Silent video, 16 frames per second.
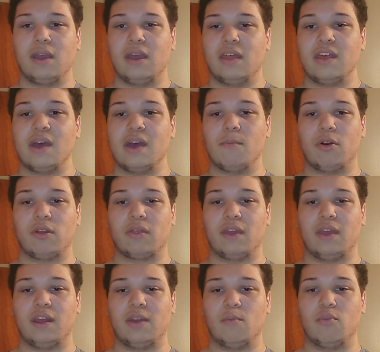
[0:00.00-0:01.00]
That marked
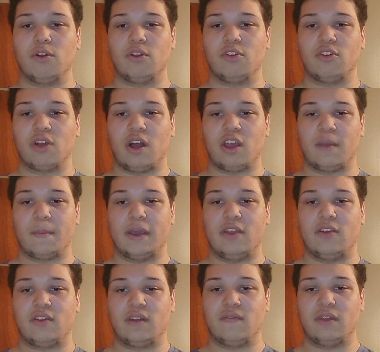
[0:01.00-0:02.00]
the end of British
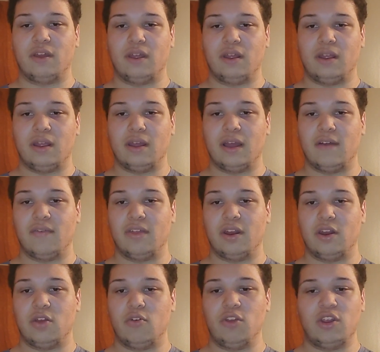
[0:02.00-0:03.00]
occupation of the
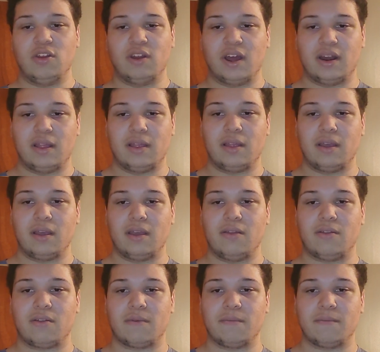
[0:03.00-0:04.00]
new United
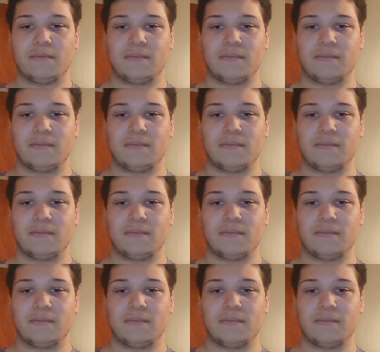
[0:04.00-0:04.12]
States.